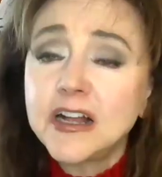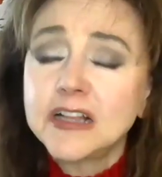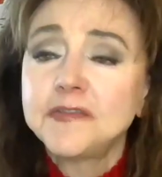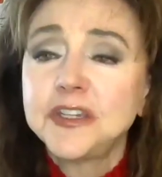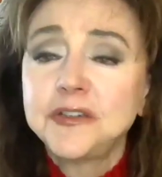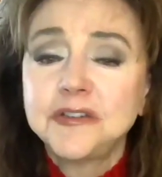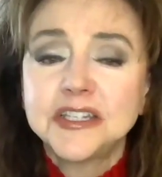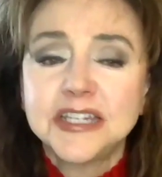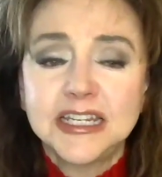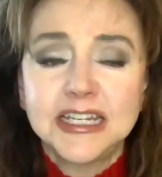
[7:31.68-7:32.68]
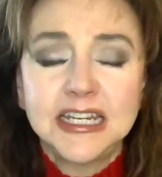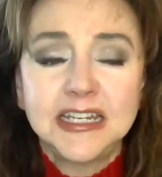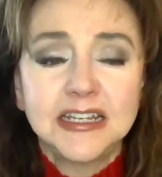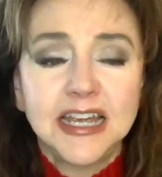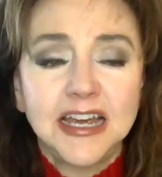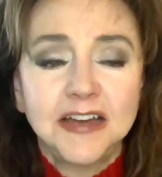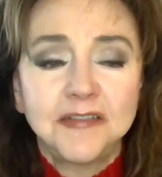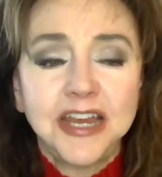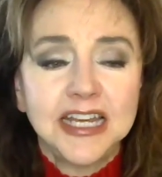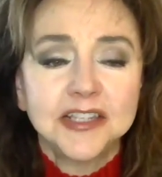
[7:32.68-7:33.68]
all of you attending
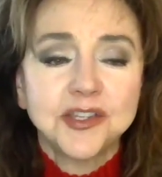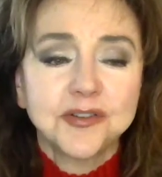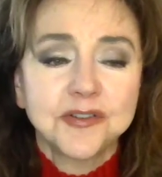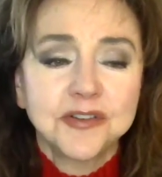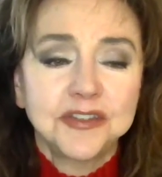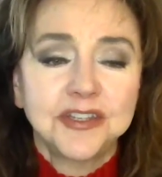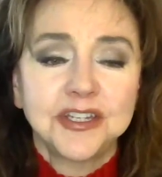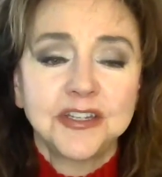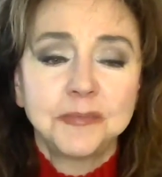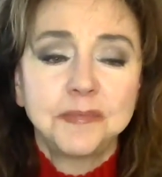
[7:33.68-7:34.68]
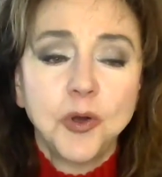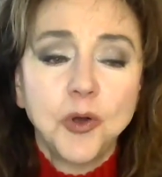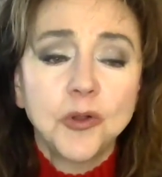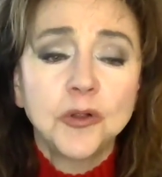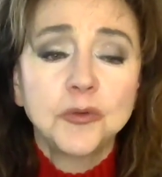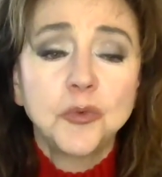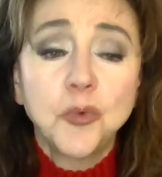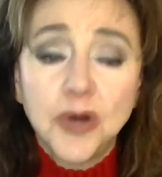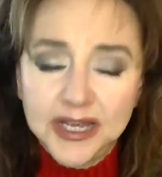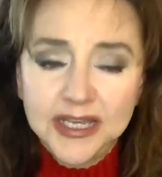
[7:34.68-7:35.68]
have answered the poll
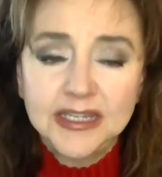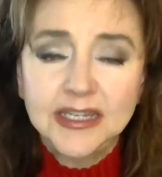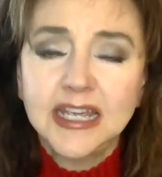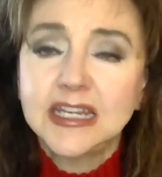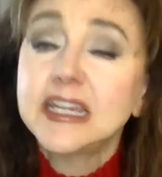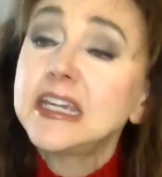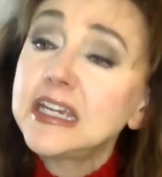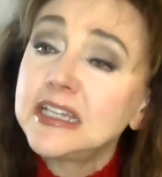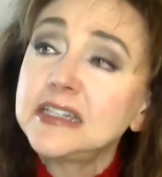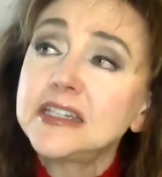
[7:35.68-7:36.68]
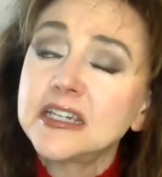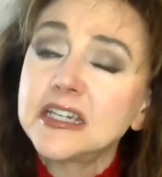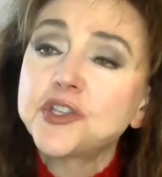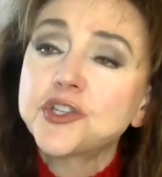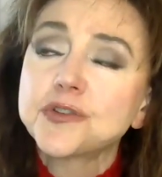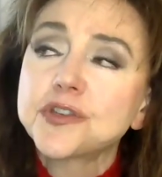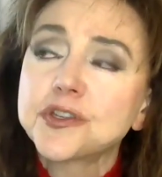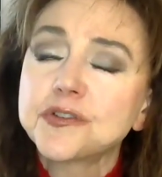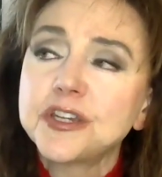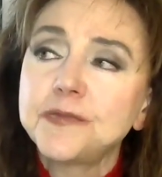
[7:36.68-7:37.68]
one. And again, to get your
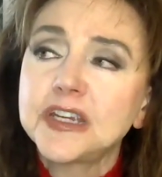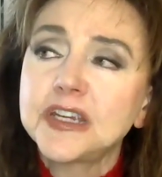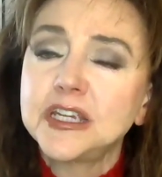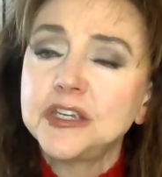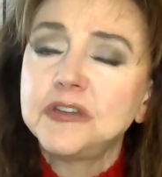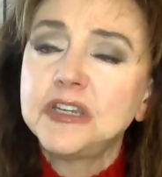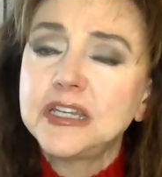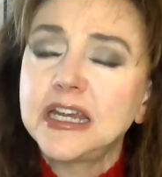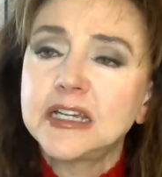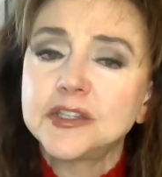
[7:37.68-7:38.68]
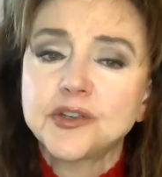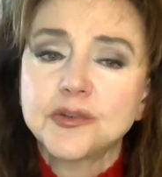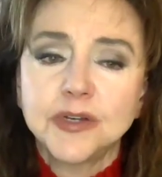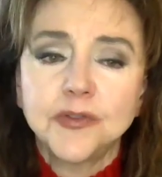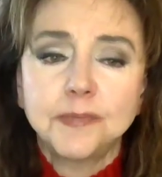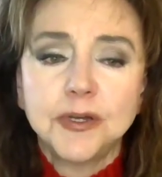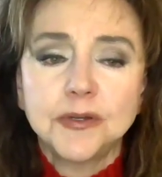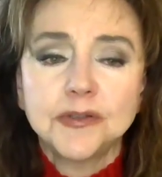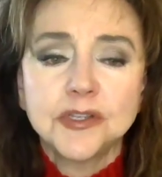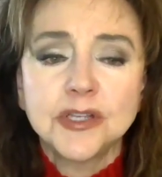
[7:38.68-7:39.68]
certificate, you need to answer both
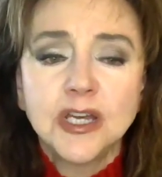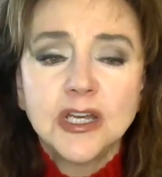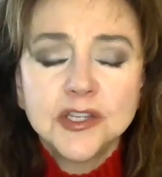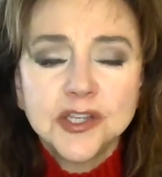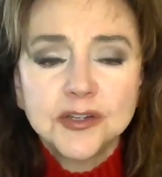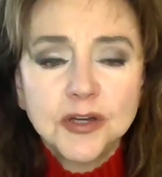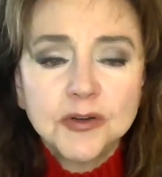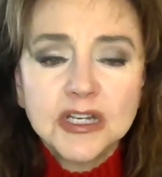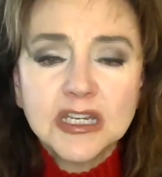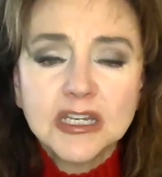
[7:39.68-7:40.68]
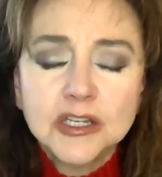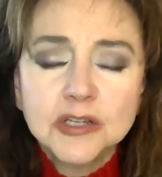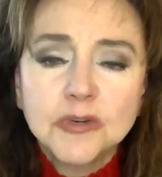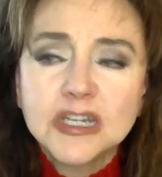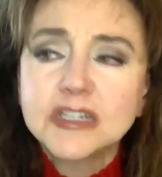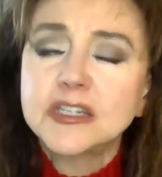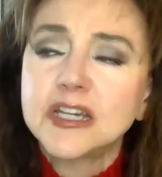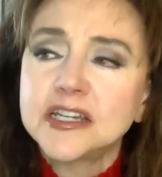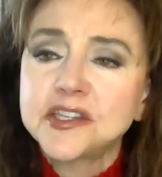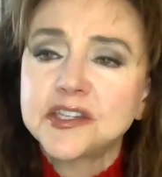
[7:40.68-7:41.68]
polls. So, Noah, can you read to
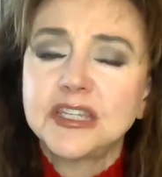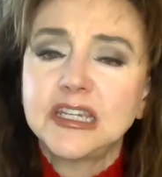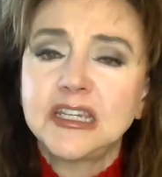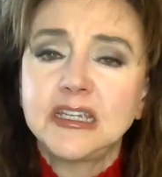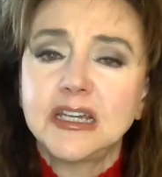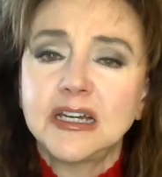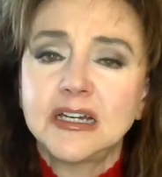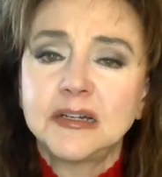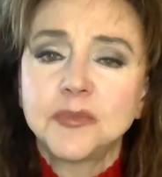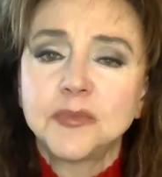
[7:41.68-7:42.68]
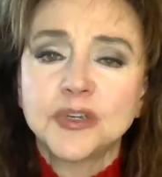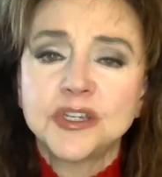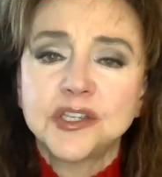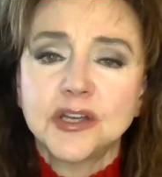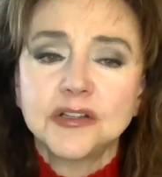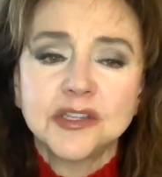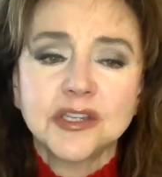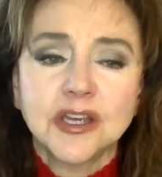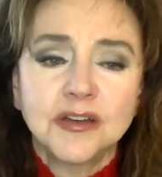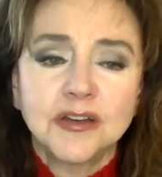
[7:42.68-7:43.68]
us the
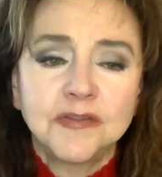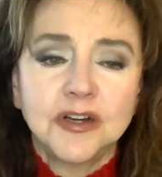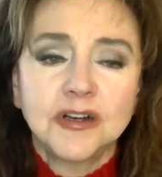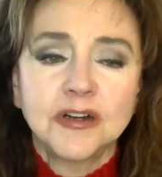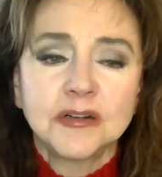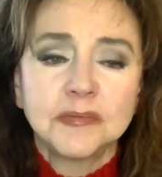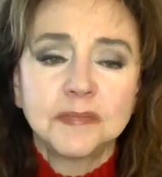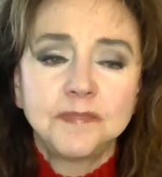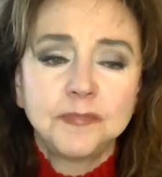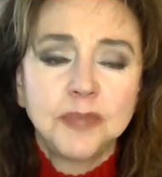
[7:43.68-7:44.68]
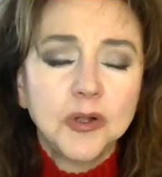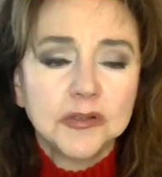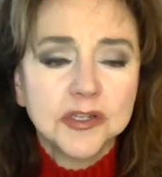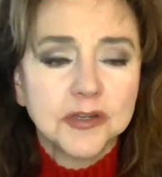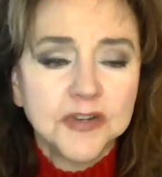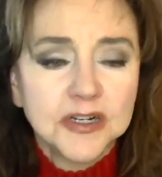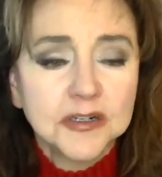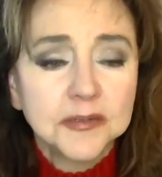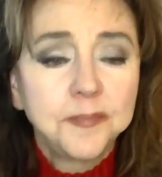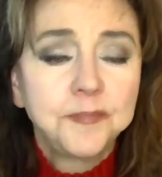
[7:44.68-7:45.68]
results of our poll so
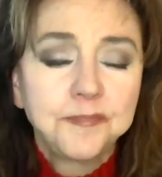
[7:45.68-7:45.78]
far?